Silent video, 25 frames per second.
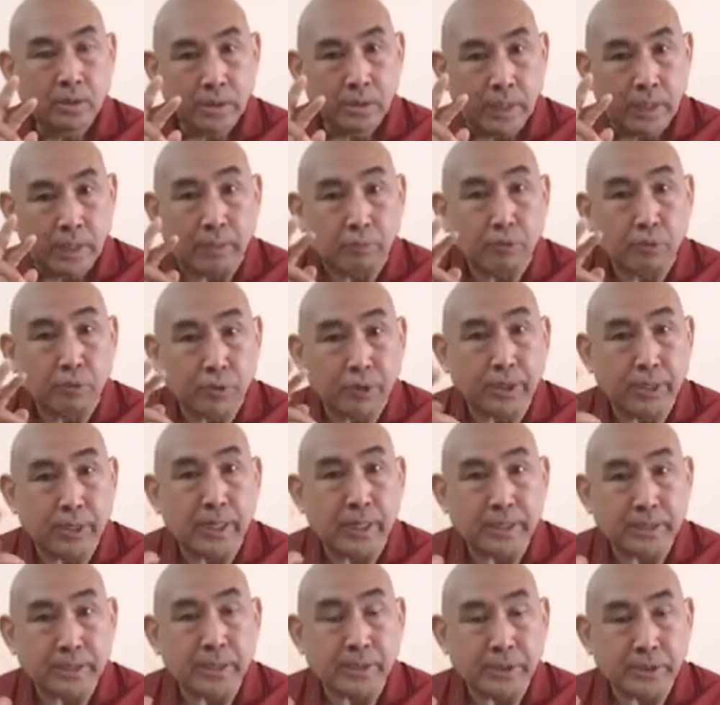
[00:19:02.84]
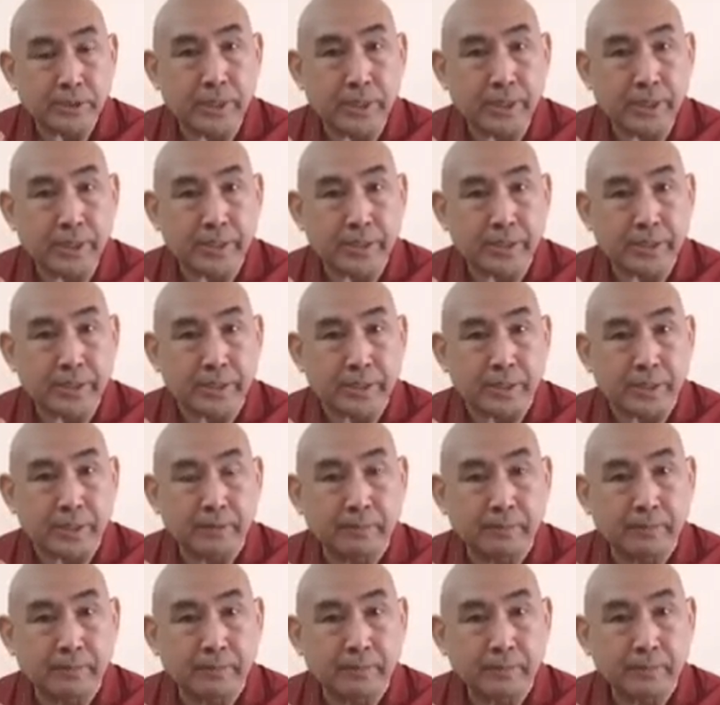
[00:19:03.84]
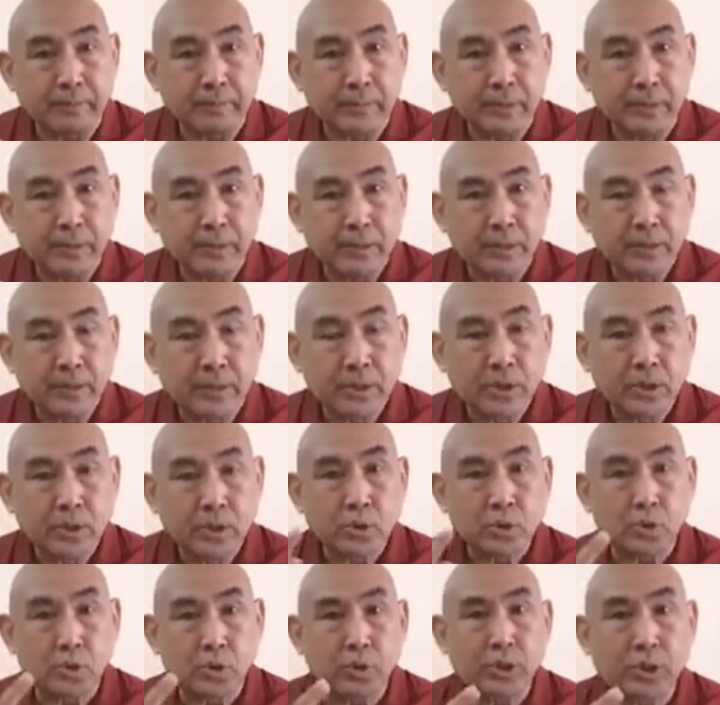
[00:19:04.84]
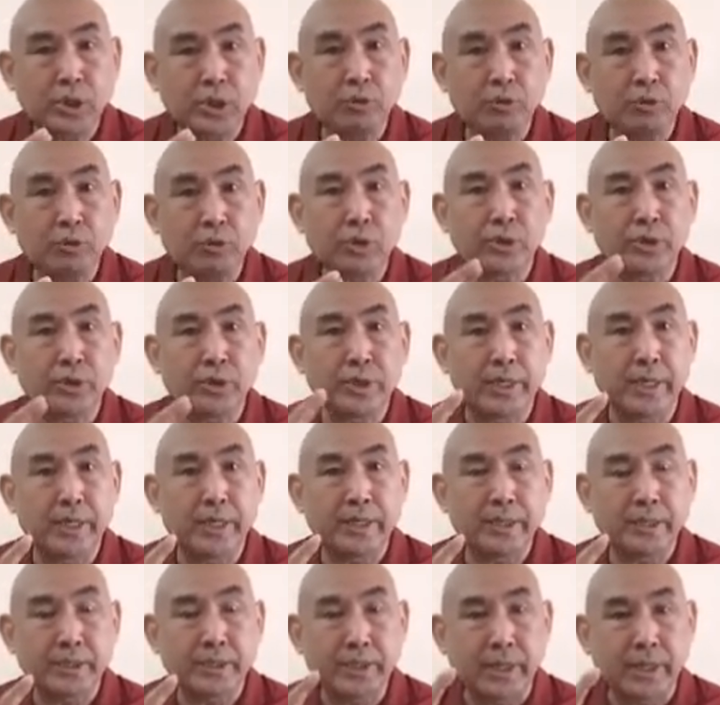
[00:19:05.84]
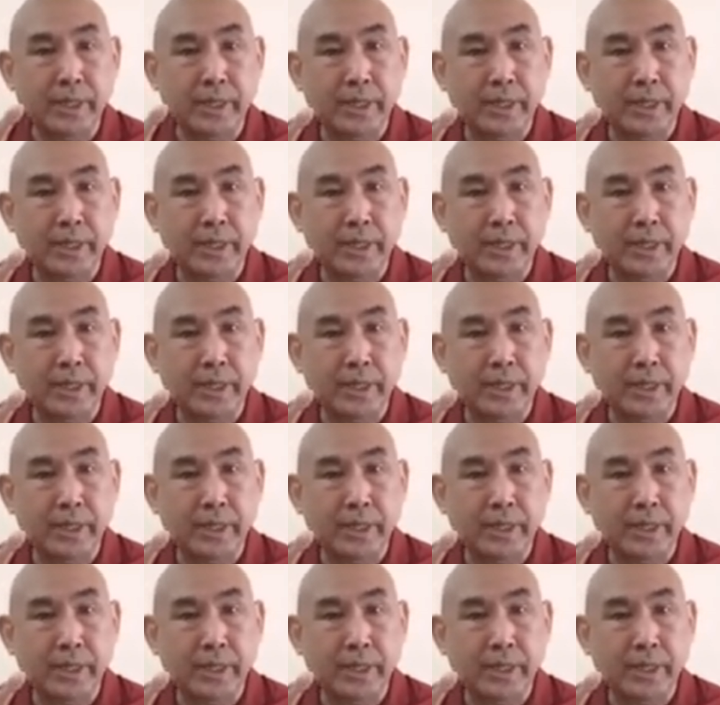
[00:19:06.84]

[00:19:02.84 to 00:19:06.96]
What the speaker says: have to realize the reality. So, in order to realize